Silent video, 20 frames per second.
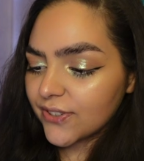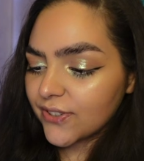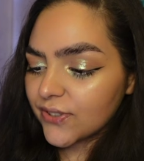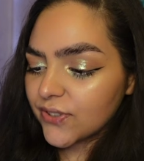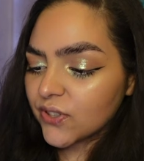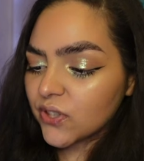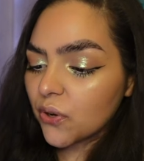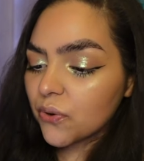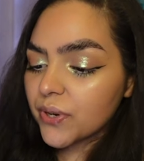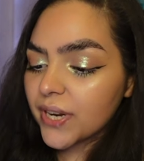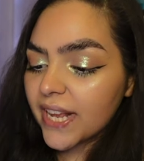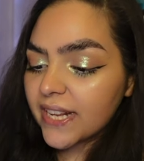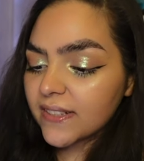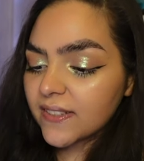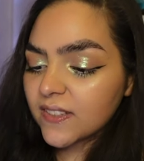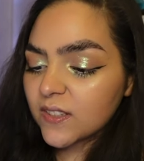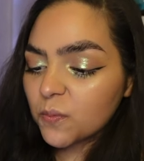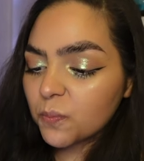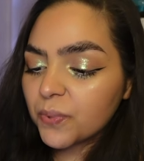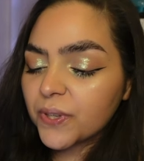So
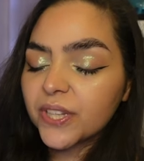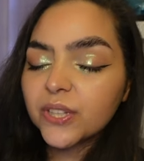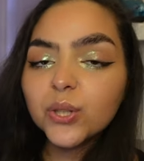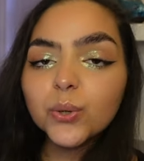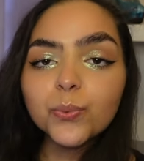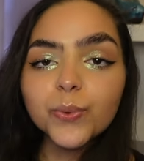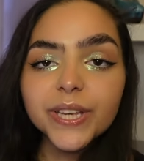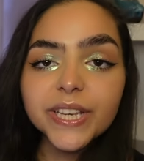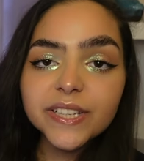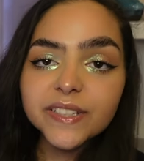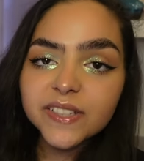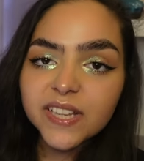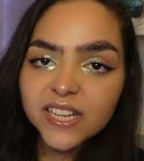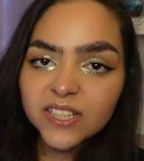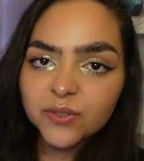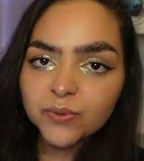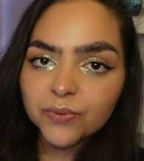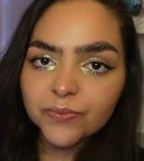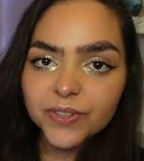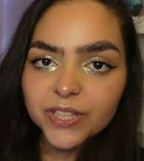next, P. Louise
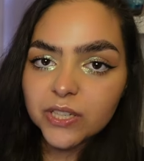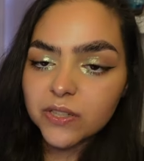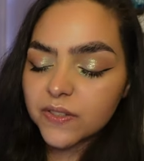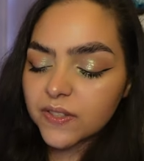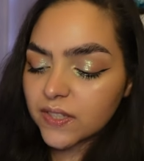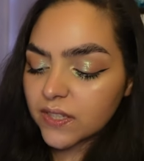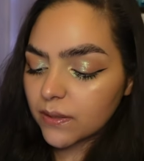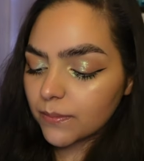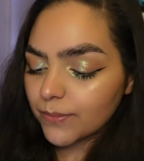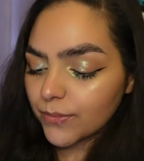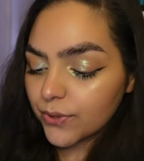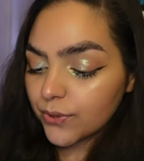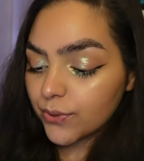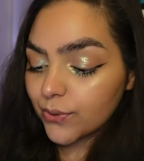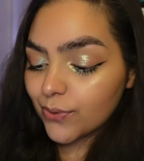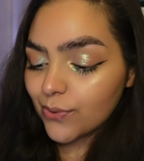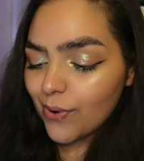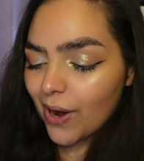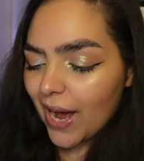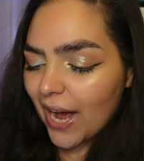has revealed some
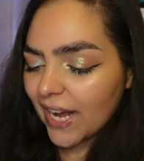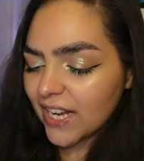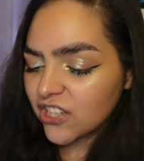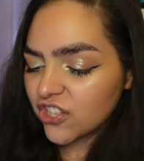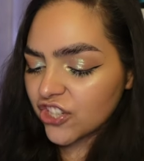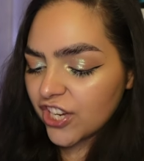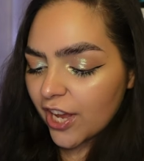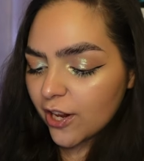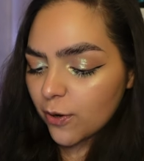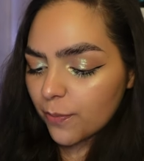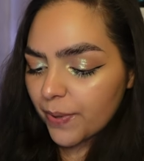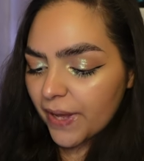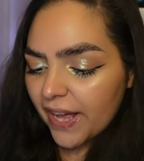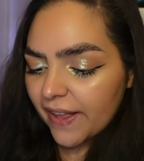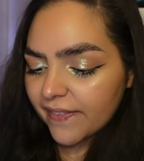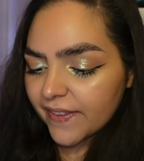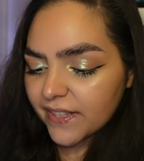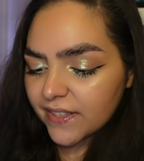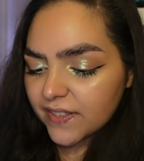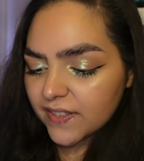new eyeshadow
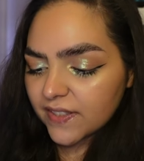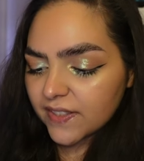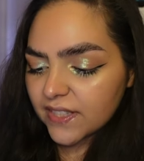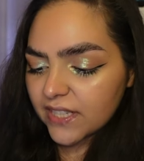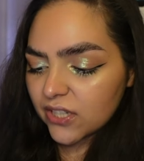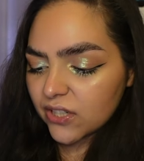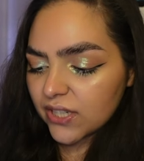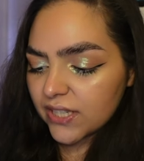palettes. There